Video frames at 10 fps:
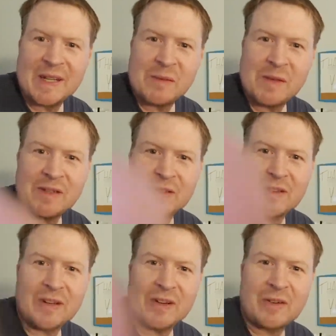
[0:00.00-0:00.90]
to make sure
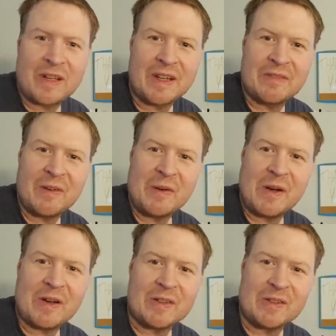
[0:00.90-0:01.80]
that I don't get any phone
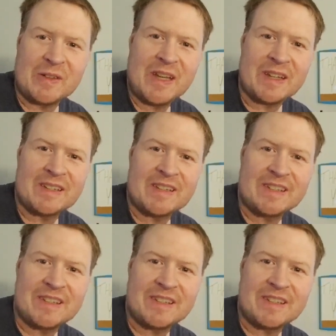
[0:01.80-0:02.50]
calls or texts.